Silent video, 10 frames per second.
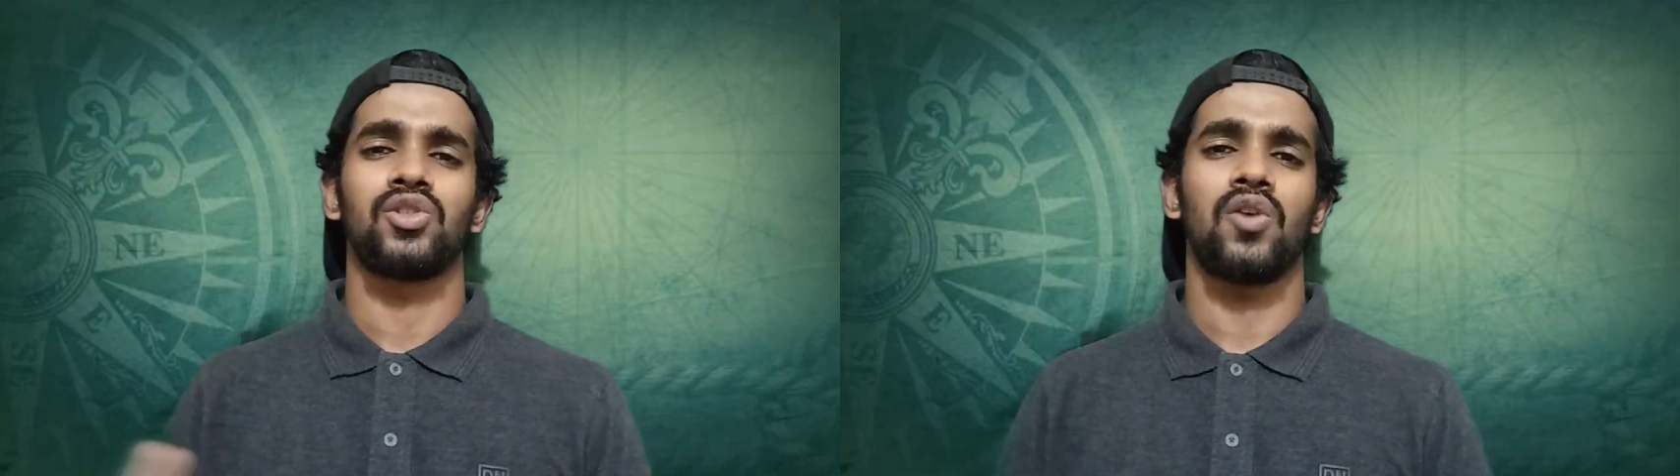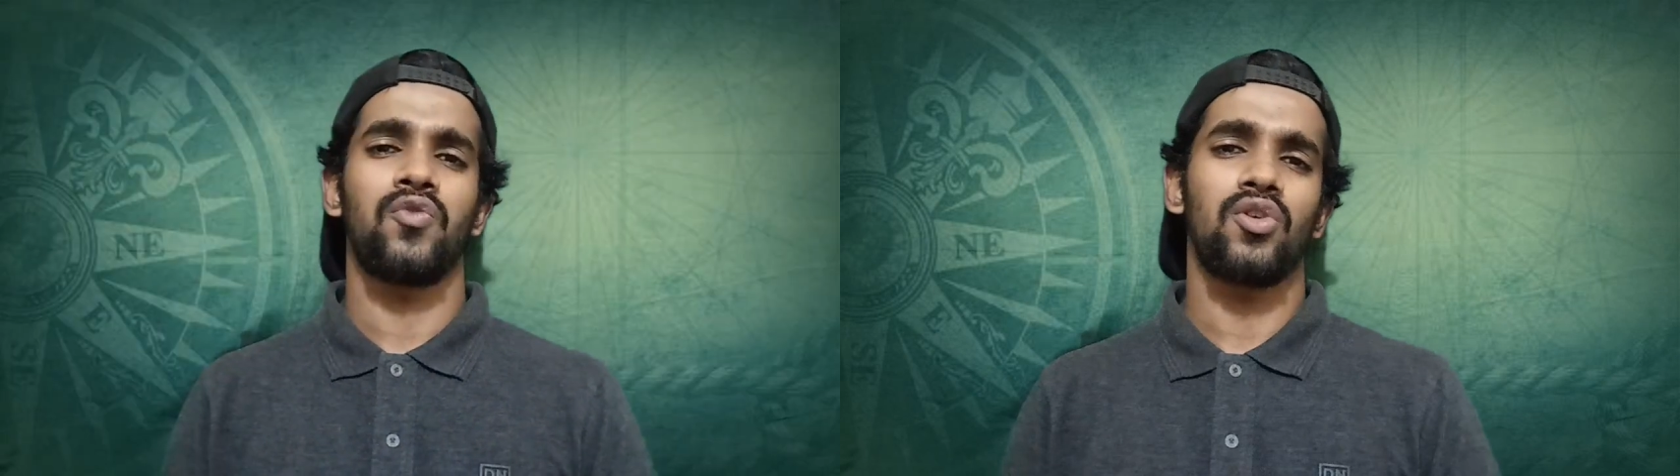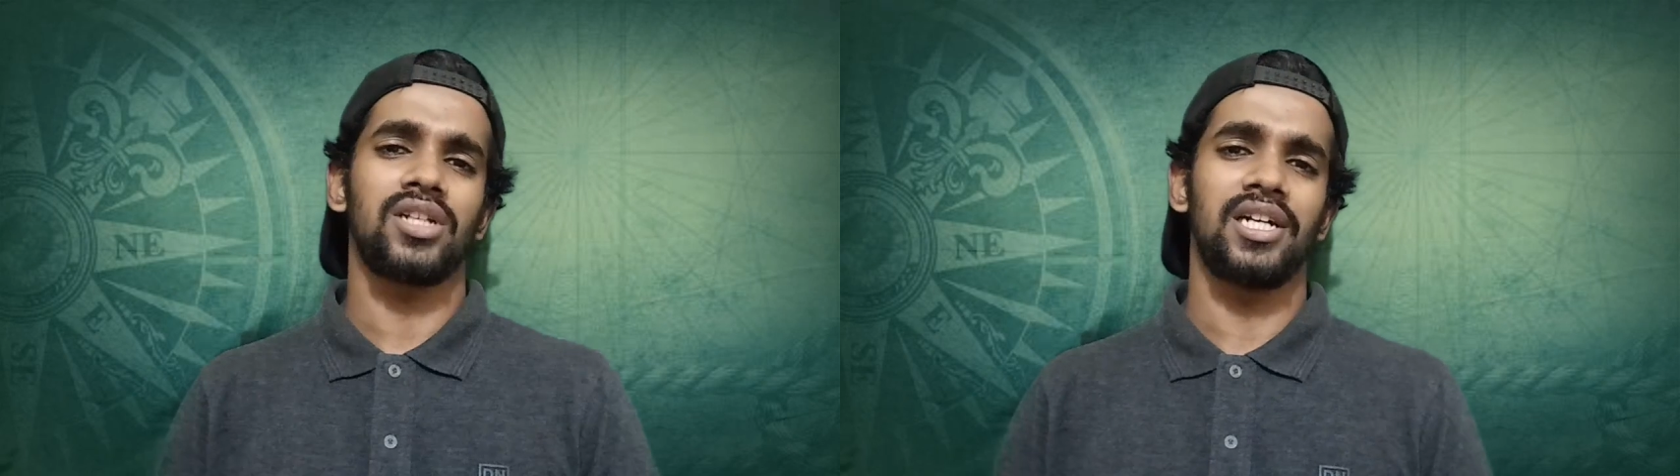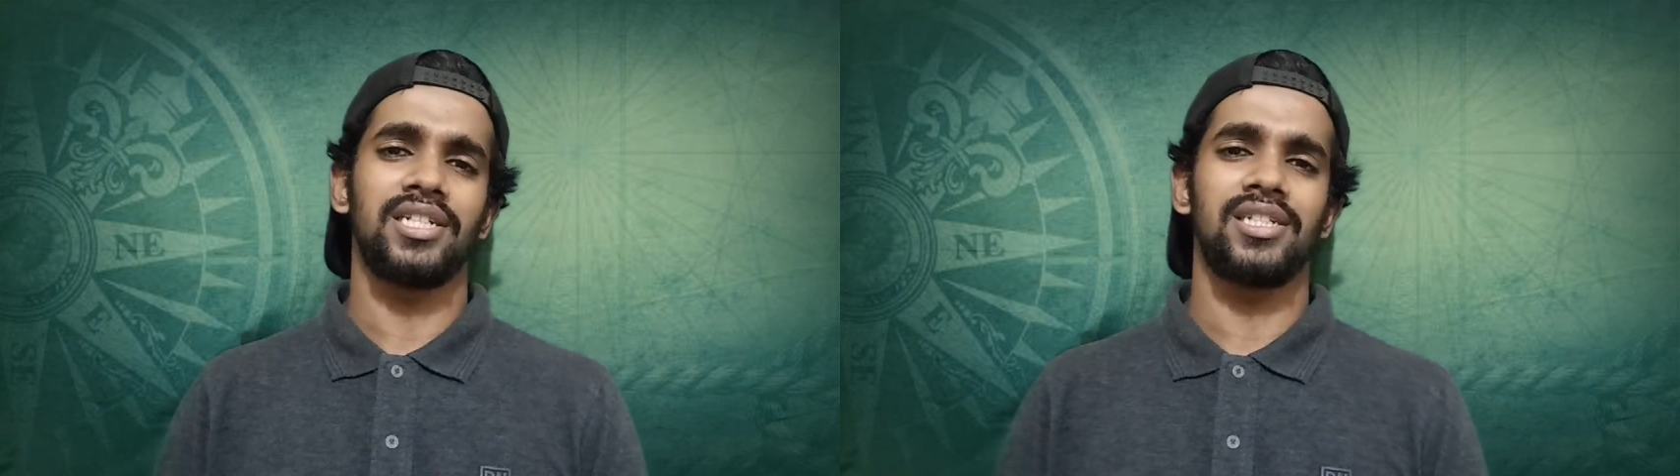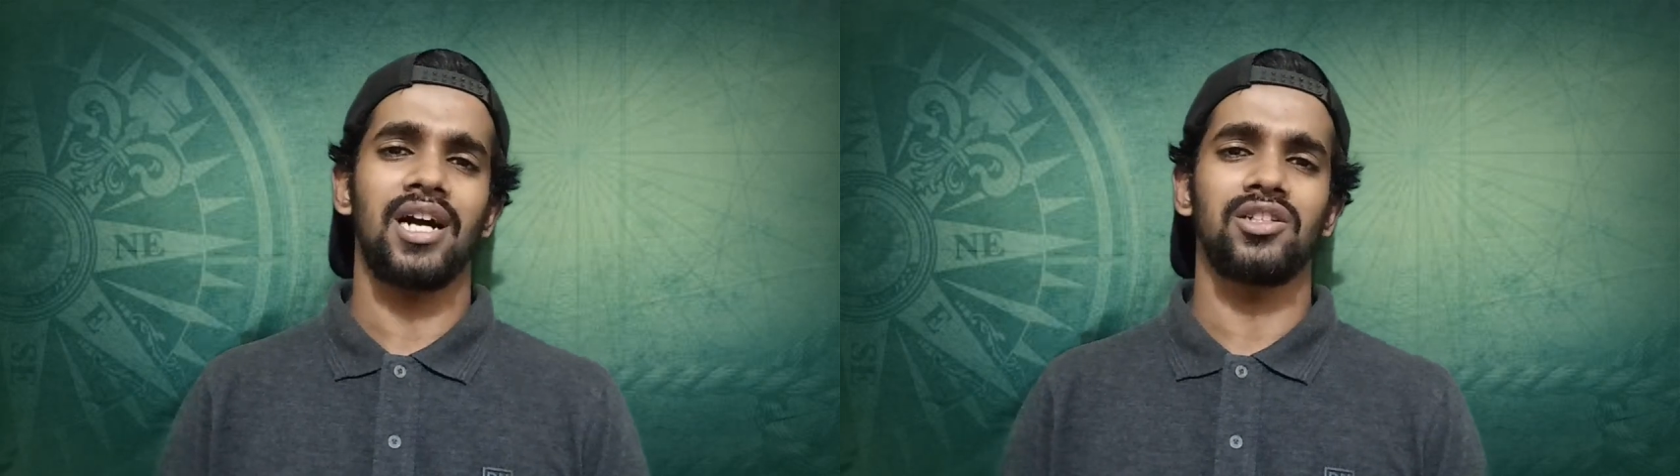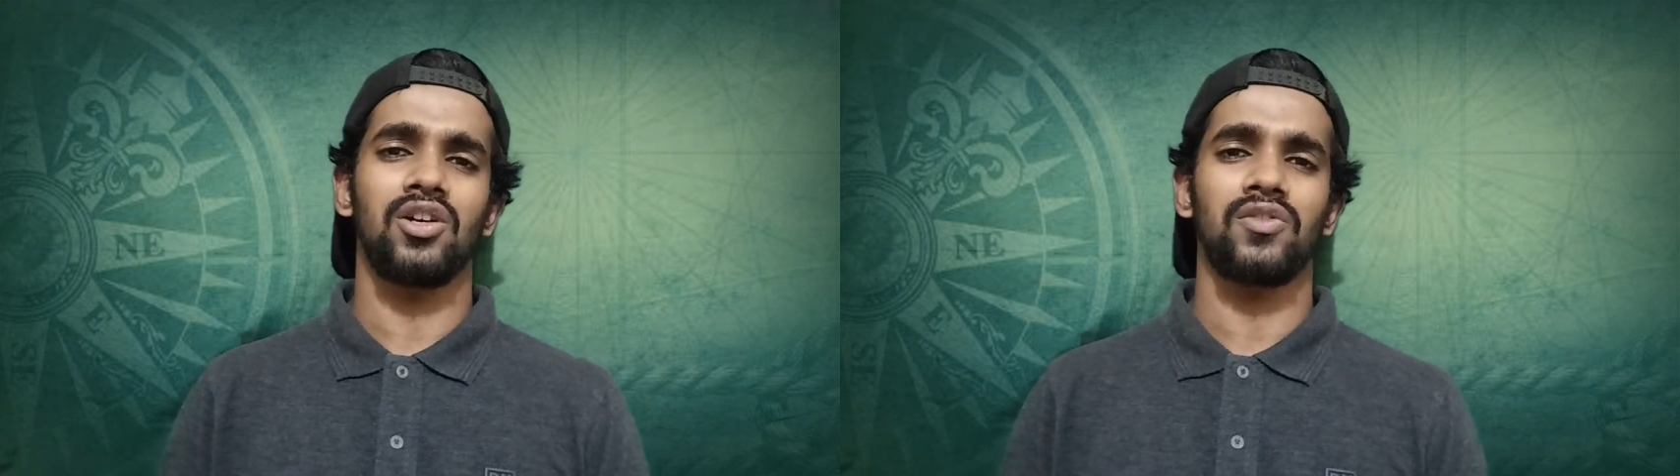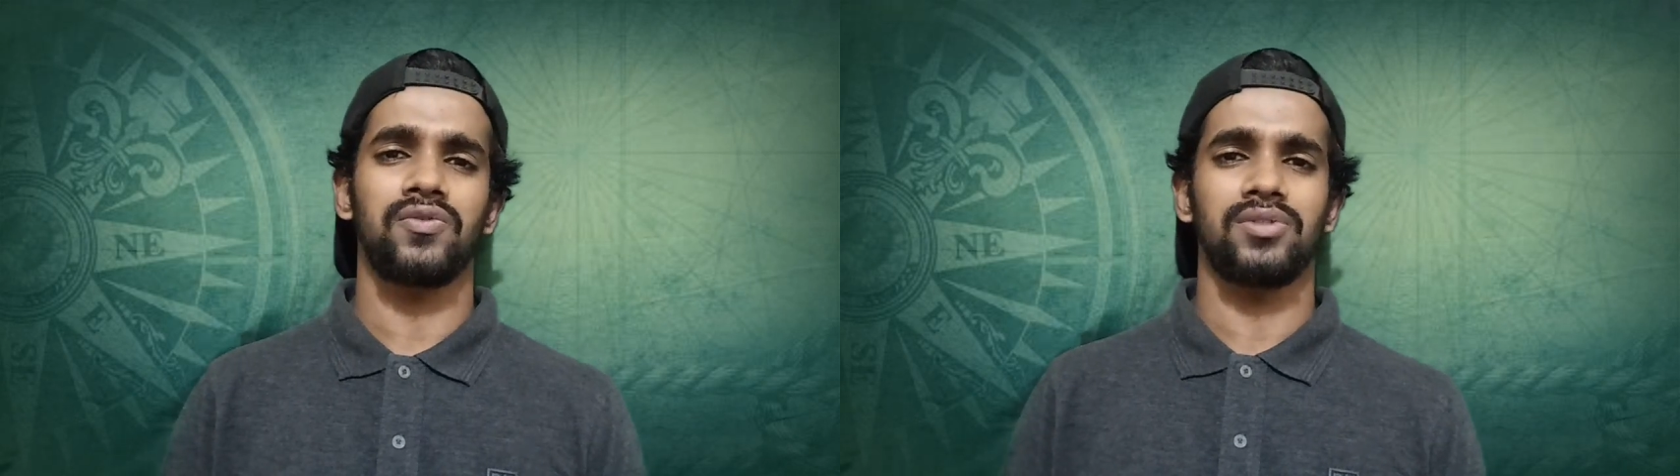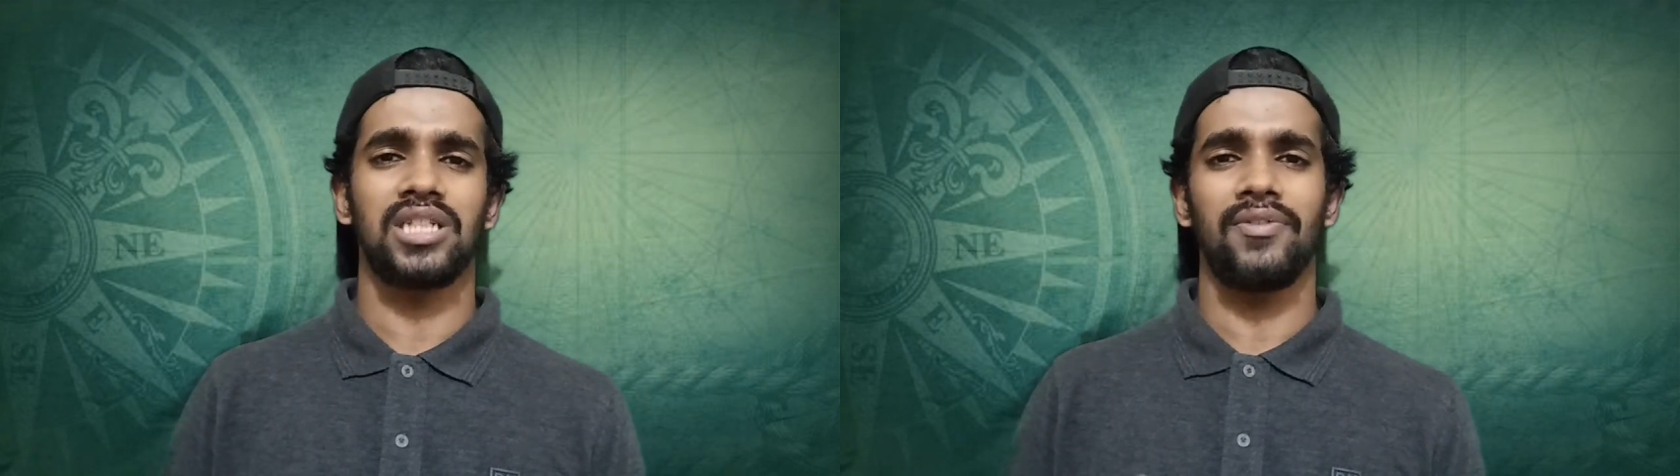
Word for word: So for the discharge of